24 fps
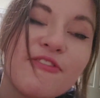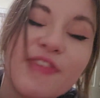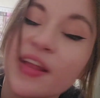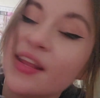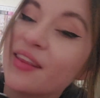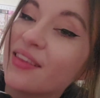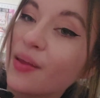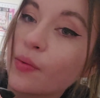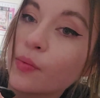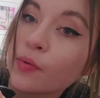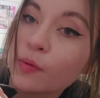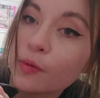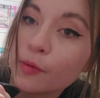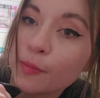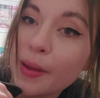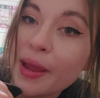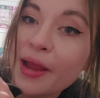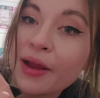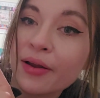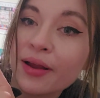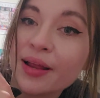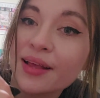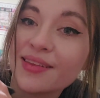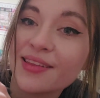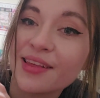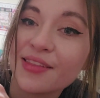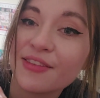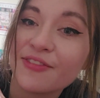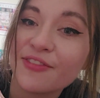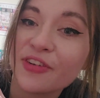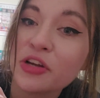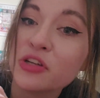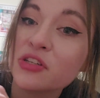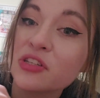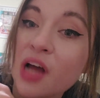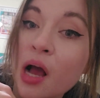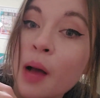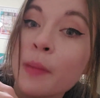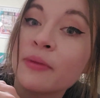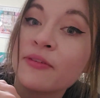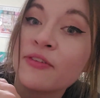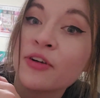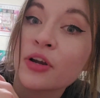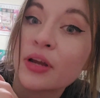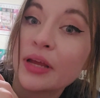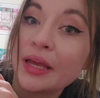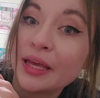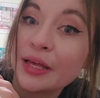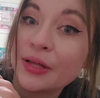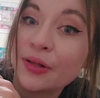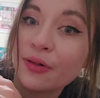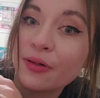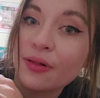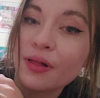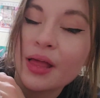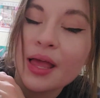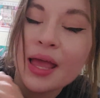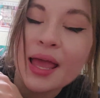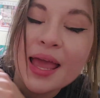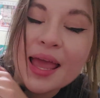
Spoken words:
fence that we're repairing is at the very top of our hill,